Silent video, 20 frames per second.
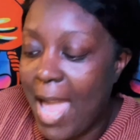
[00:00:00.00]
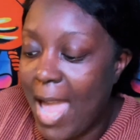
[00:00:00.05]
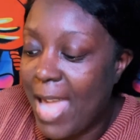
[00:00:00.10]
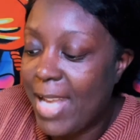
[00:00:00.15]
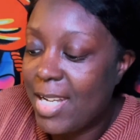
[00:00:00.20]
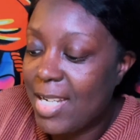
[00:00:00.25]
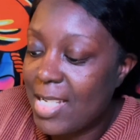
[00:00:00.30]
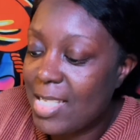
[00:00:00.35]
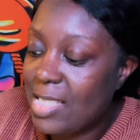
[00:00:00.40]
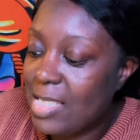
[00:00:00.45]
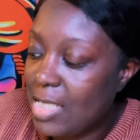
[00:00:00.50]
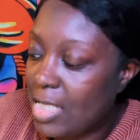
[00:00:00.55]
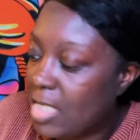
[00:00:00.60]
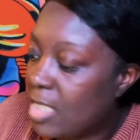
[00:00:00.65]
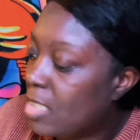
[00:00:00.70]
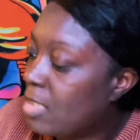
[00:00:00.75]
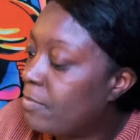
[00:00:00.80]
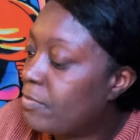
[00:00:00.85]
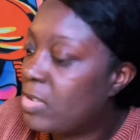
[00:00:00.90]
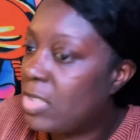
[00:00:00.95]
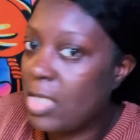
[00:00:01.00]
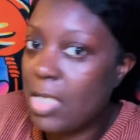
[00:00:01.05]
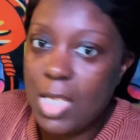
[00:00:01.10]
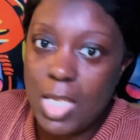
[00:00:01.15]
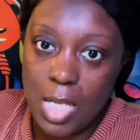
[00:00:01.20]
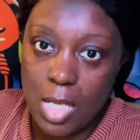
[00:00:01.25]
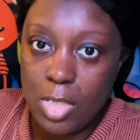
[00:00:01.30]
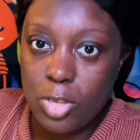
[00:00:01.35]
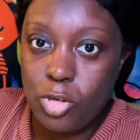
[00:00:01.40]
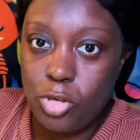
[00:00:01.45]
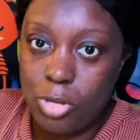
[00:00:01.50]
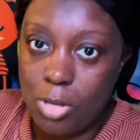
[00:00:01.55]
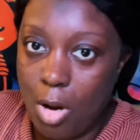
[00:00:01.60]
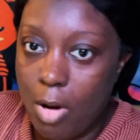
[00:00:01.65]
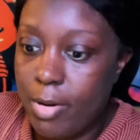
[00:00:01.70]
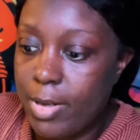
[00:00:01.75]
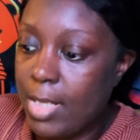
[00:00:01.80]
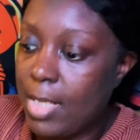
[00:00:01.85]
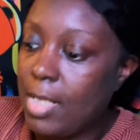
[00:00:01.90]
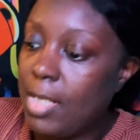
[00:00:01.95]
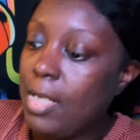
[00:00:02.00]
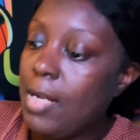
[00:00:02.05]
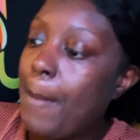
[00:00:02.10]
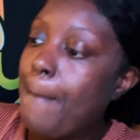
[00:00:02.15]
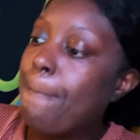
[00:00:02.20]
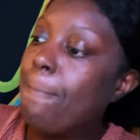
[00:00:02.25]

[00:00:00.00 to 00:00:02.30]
added incentive to get started